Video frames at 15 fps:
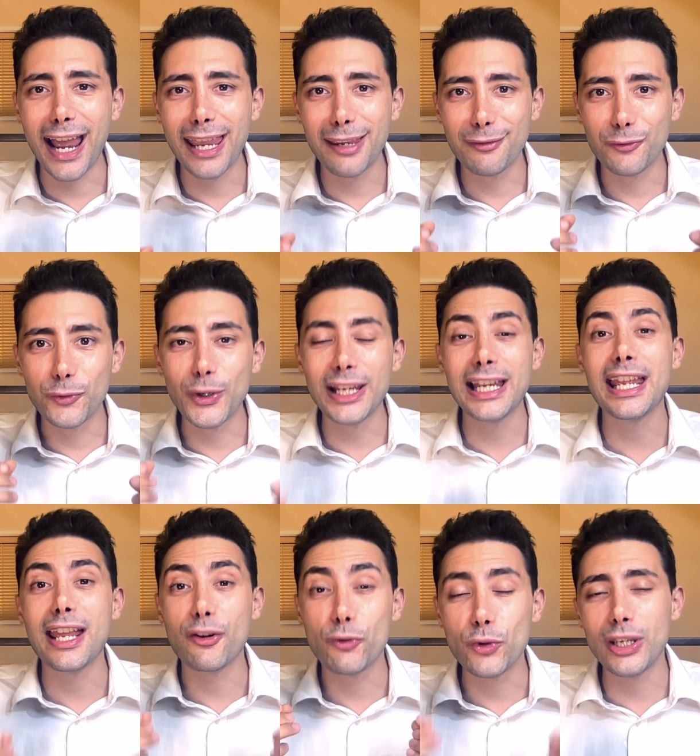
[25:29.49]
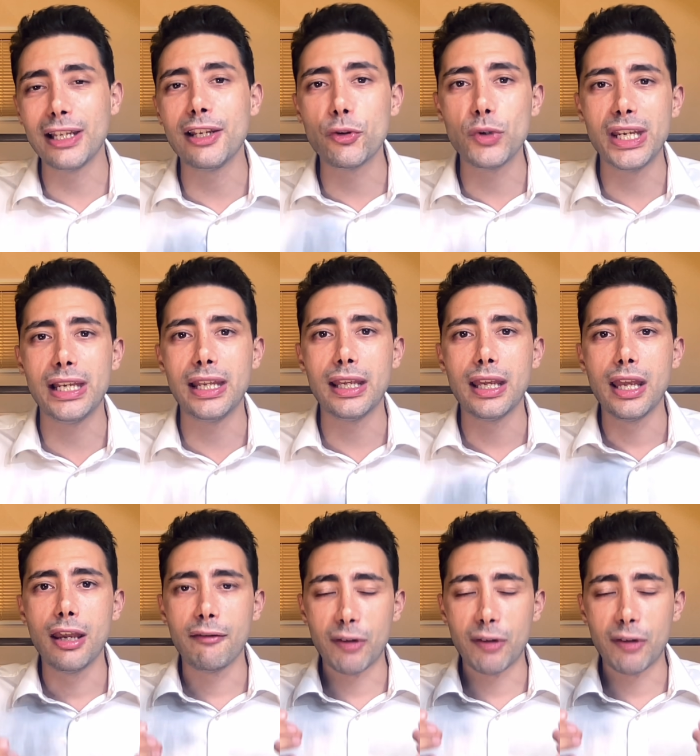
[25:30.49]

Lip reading: I really, really, really,